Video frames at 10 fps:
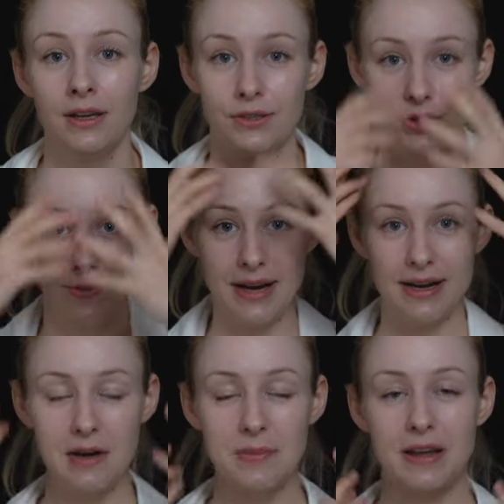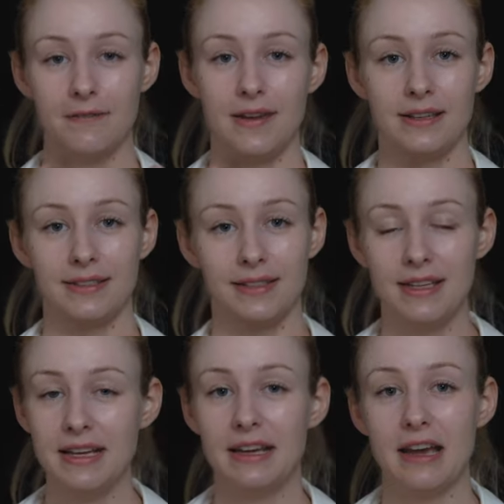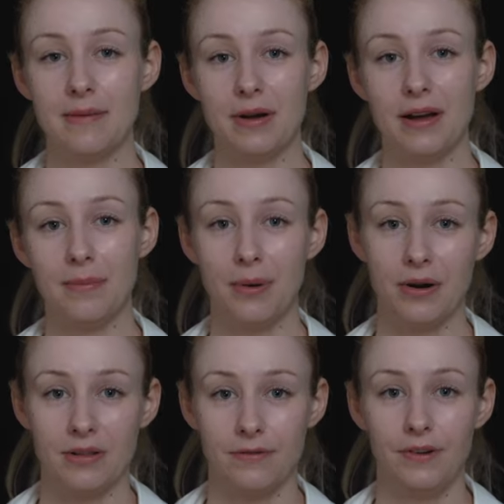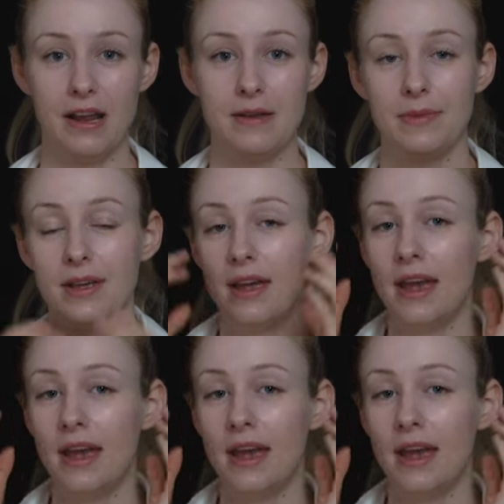So right now my face is taking up a part of the frame